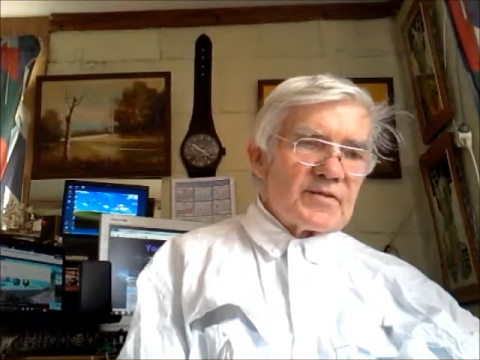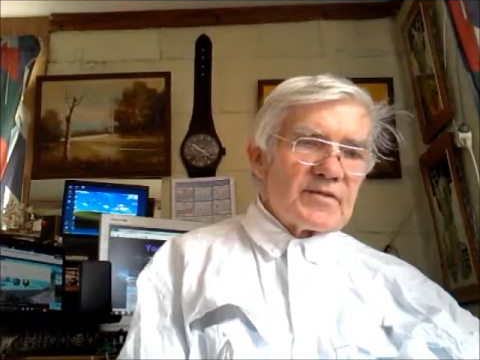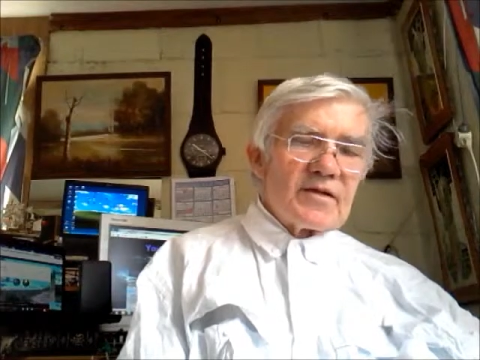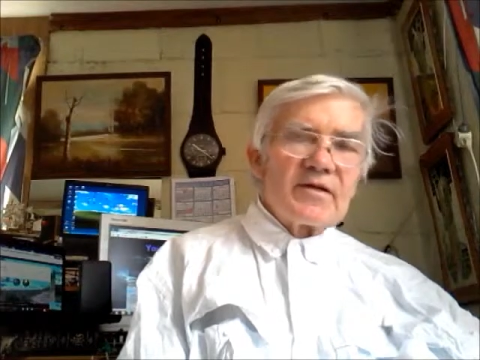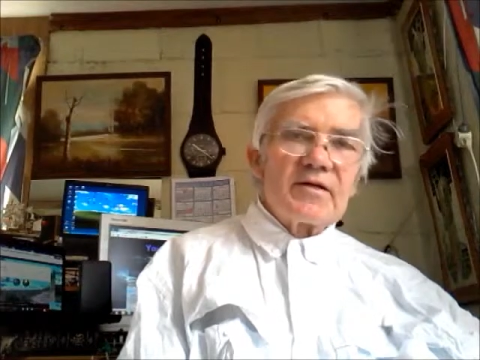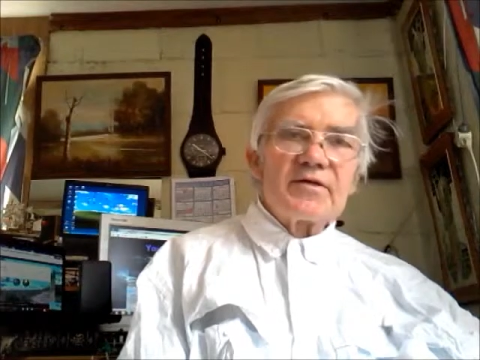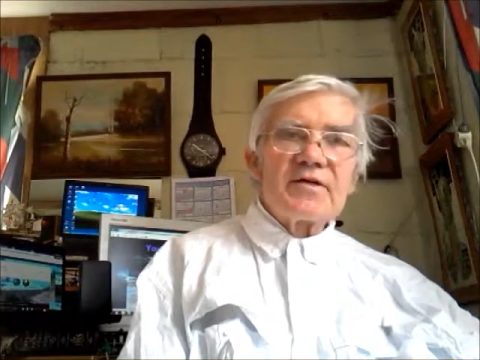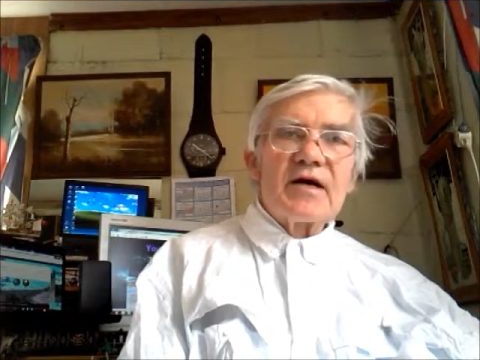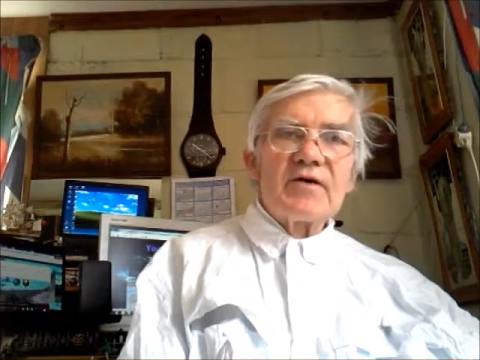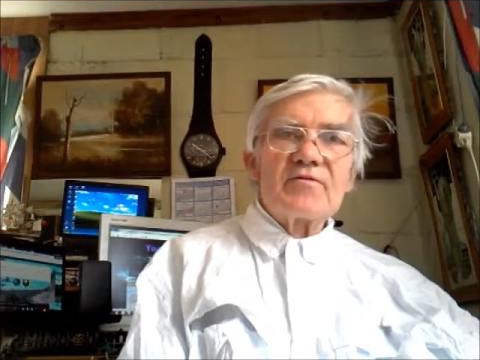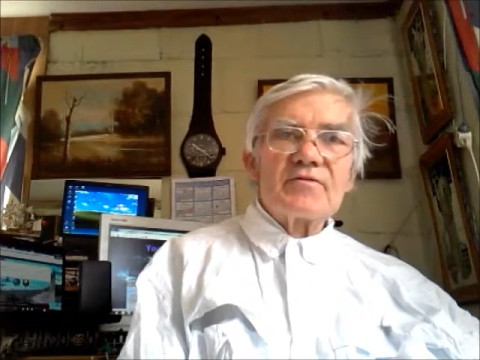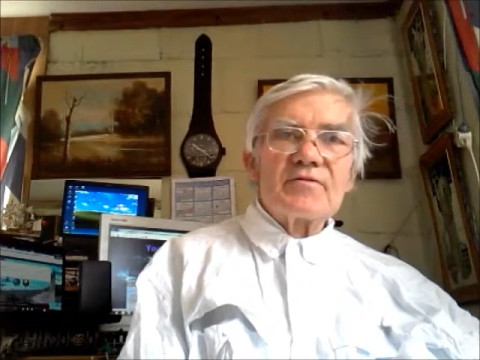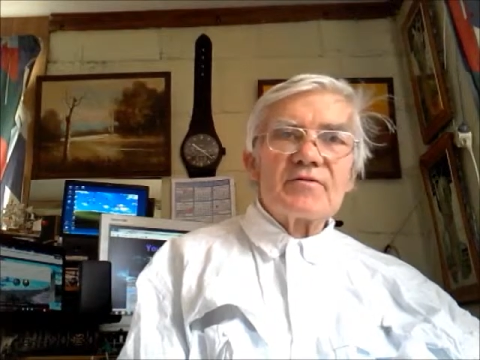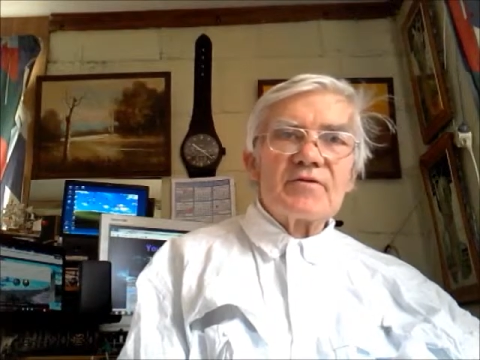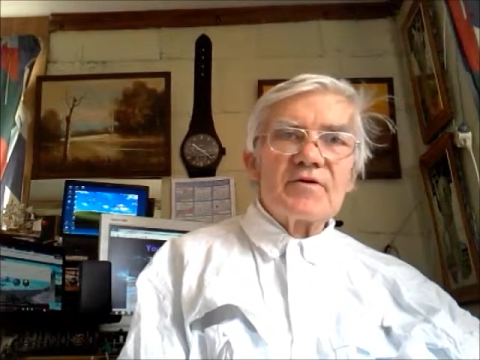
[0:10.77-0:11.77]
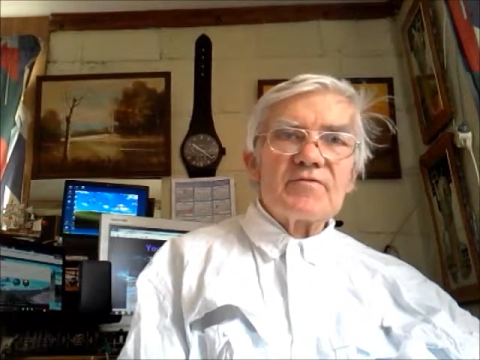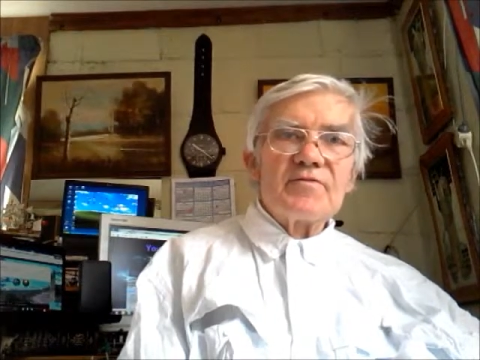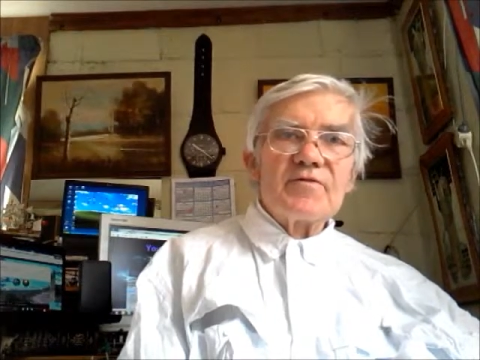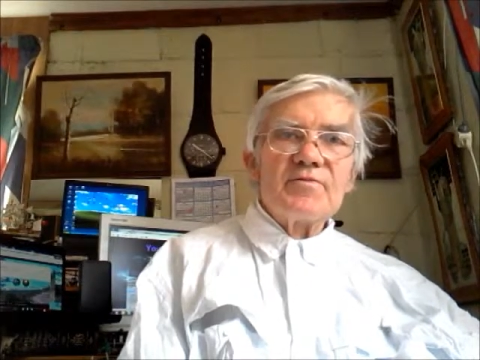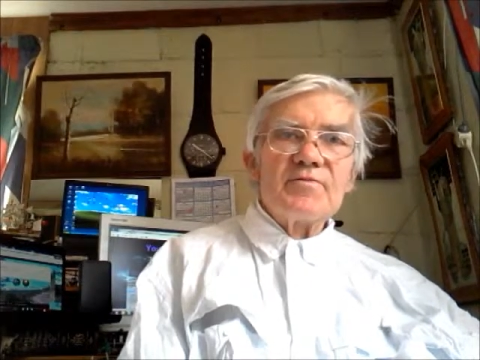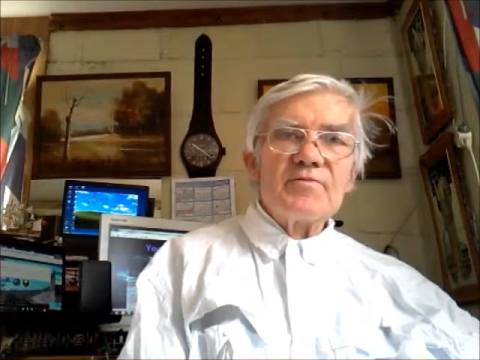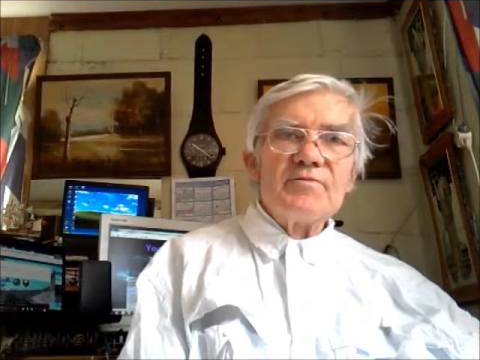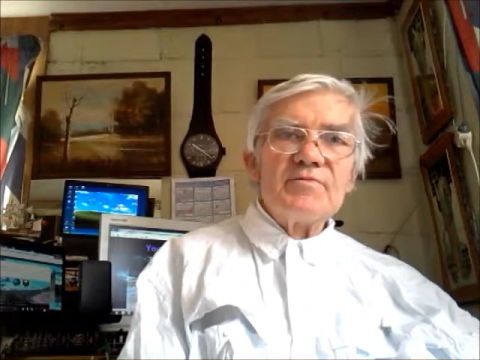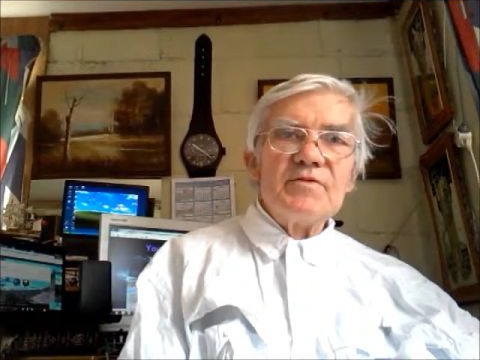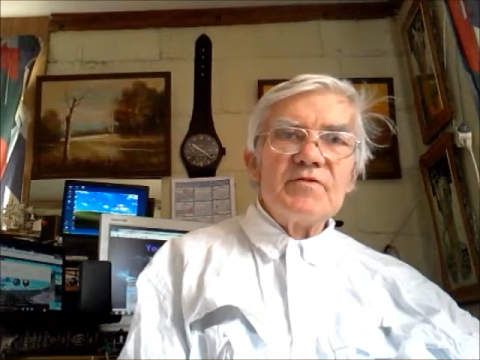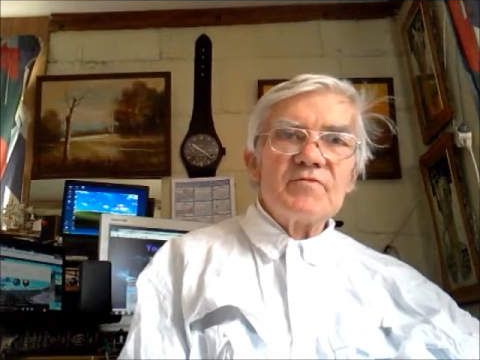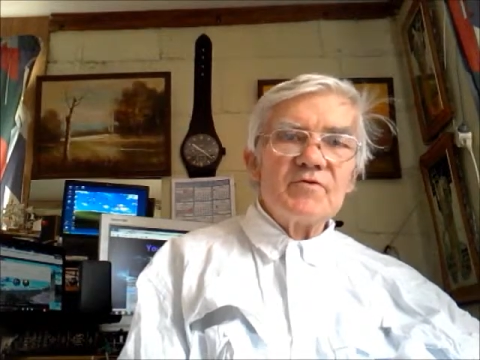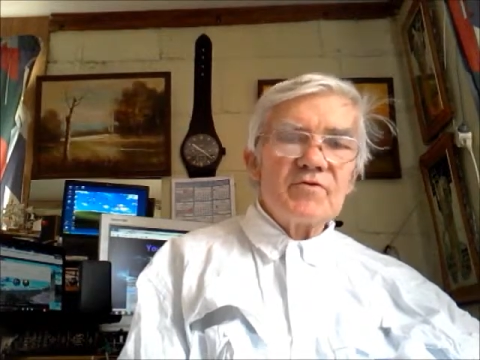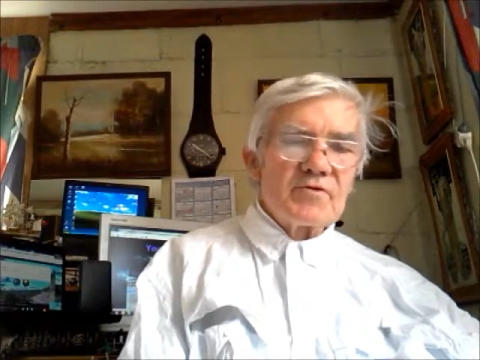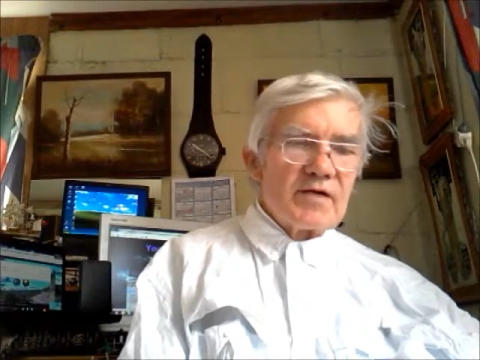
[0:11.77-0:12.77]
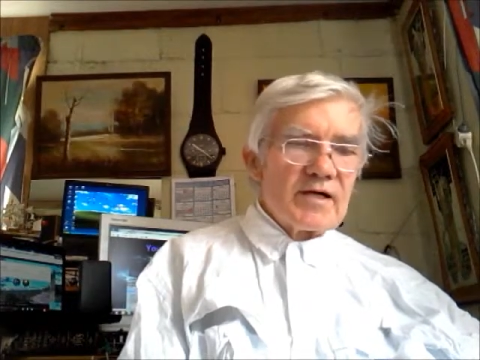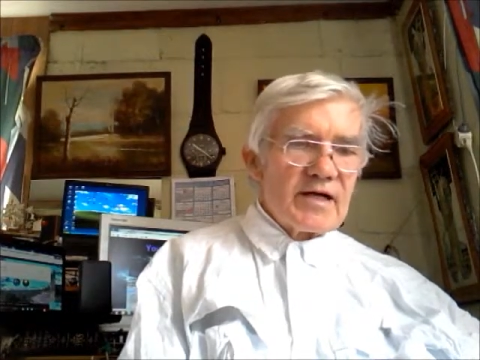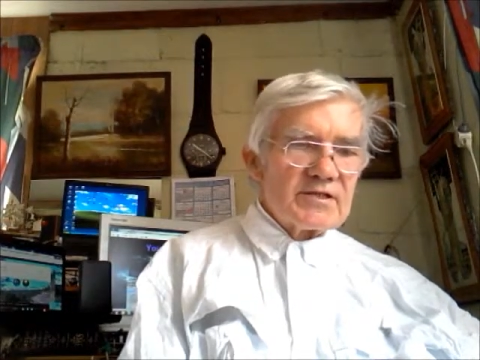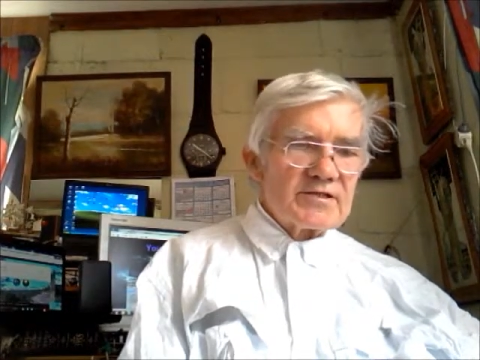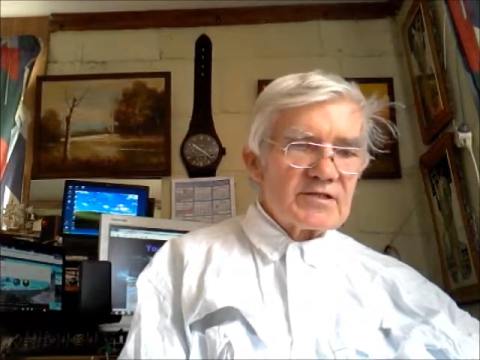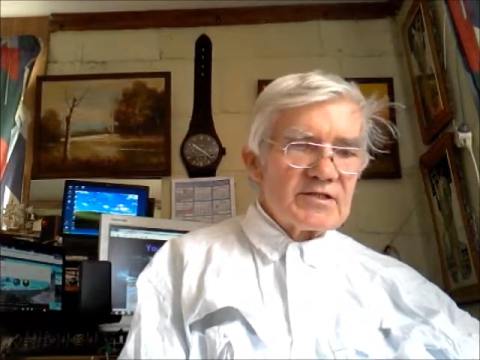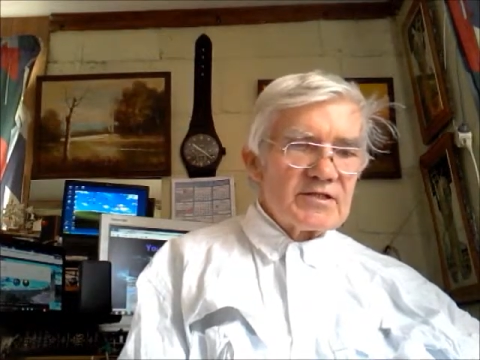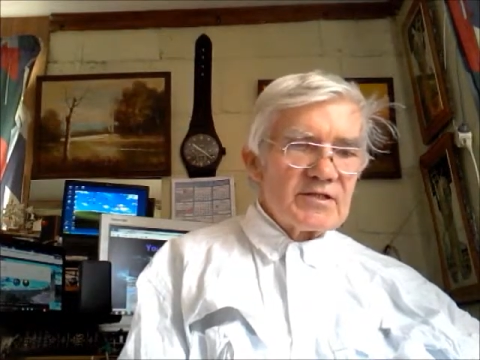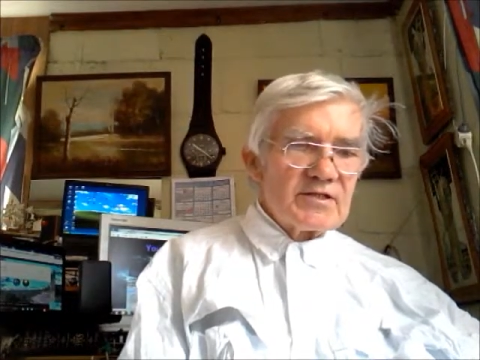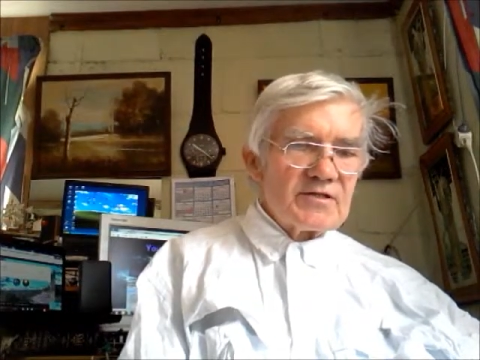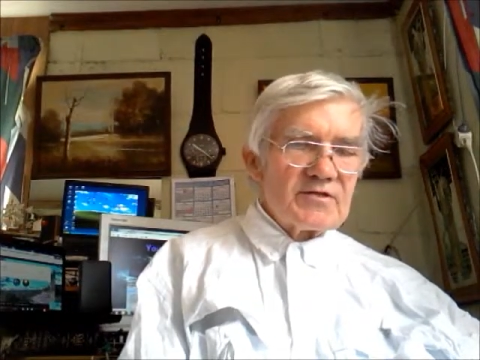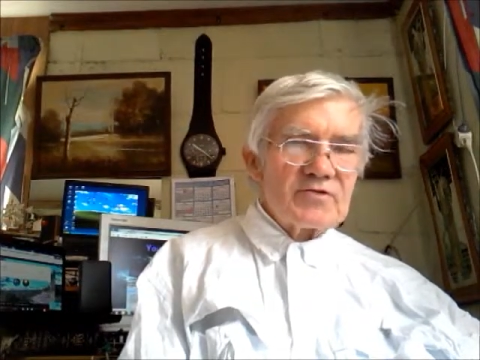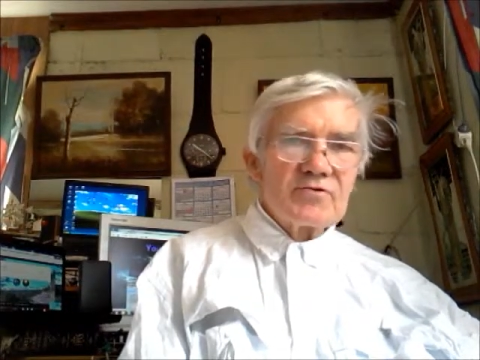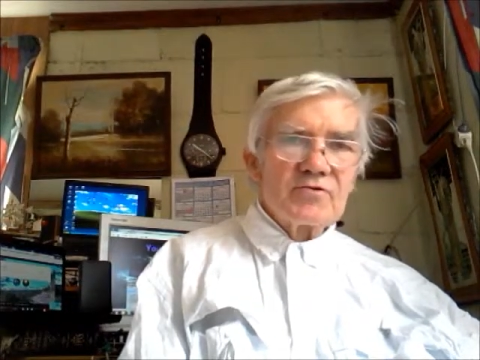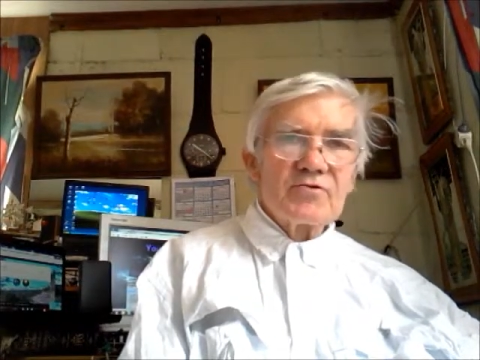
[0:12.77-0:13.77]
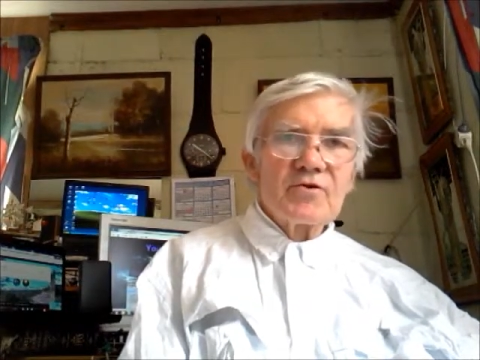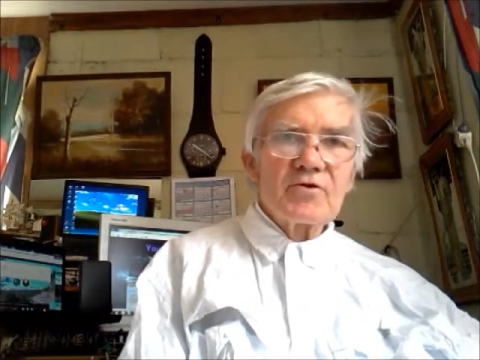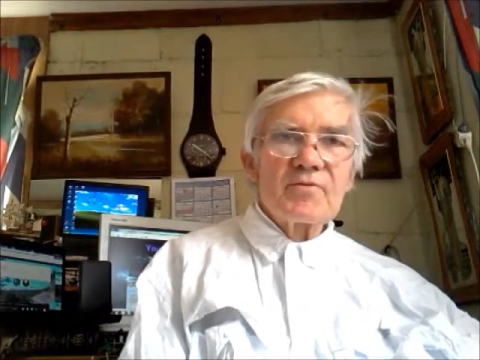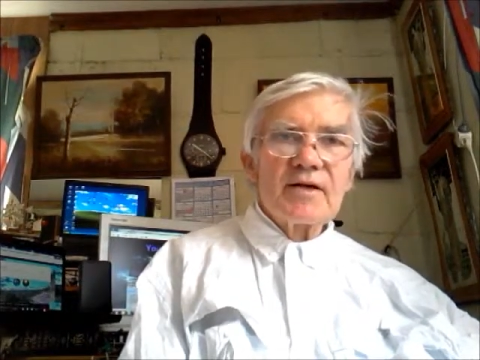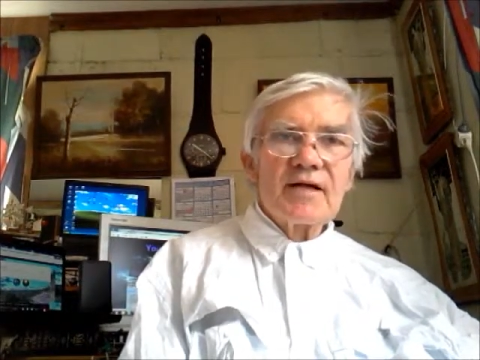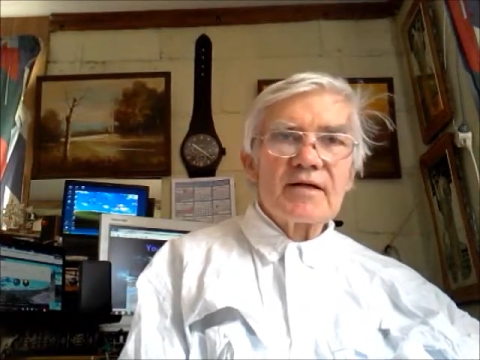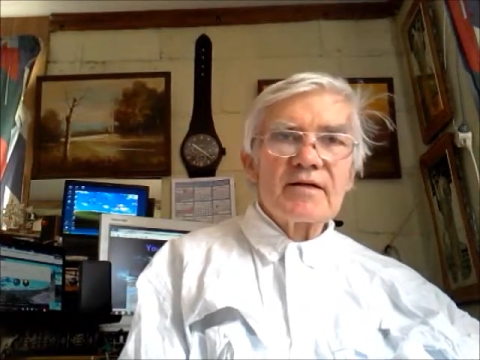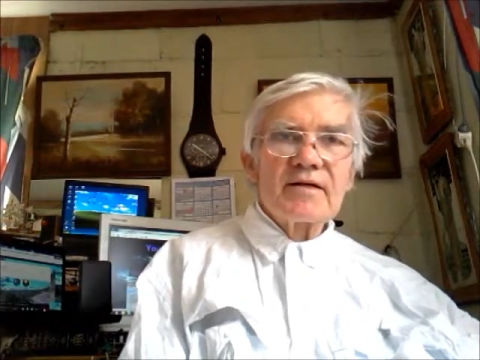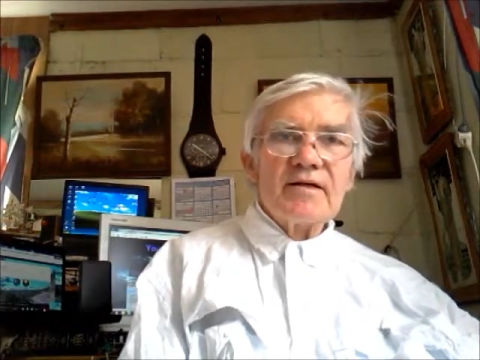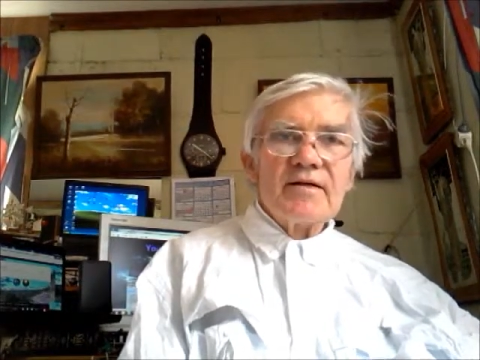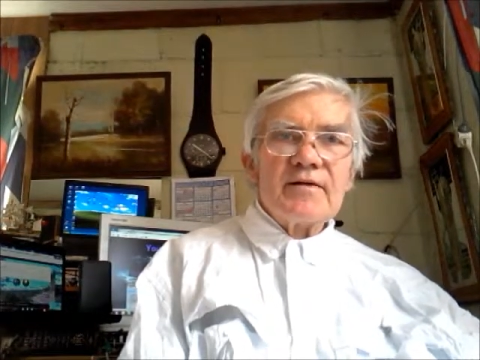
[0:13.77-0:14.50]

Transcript: little note for before I actually talk about